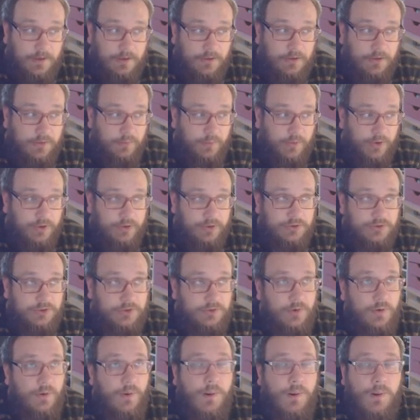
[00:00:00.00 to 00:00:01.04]
box.
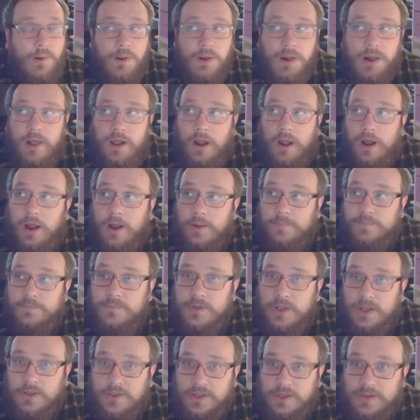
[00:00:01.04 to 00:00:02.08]
I
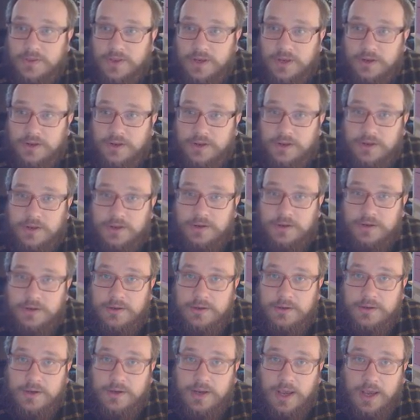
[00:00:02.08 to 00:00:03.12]
think that
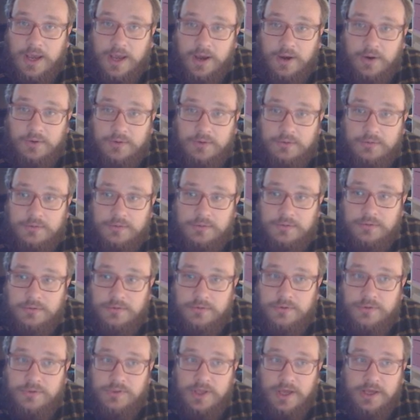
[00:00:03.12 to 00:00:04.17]
now
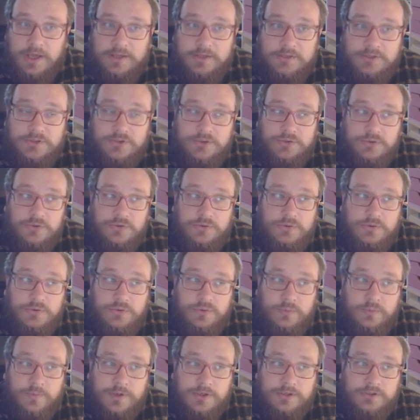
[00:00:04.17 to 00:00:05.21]
that has
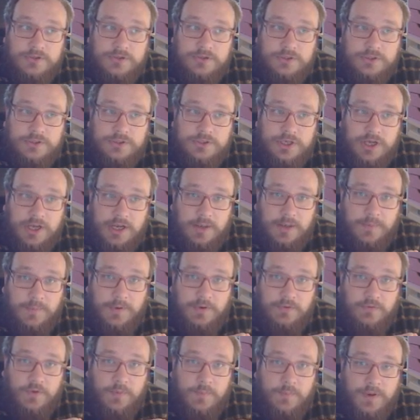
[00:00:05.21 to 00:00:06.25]
almost entirely
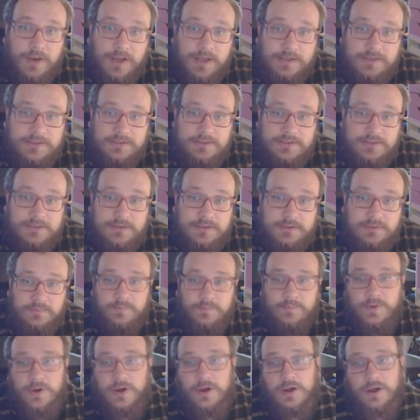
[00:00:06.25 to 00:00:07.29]
been replaced
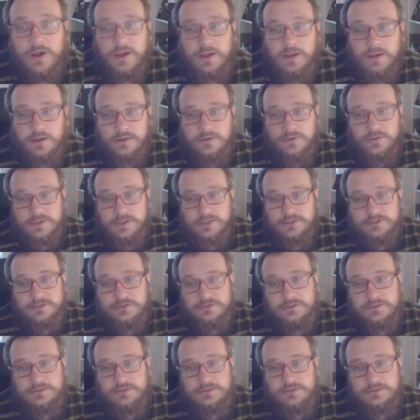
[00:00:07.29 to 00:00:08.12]
by this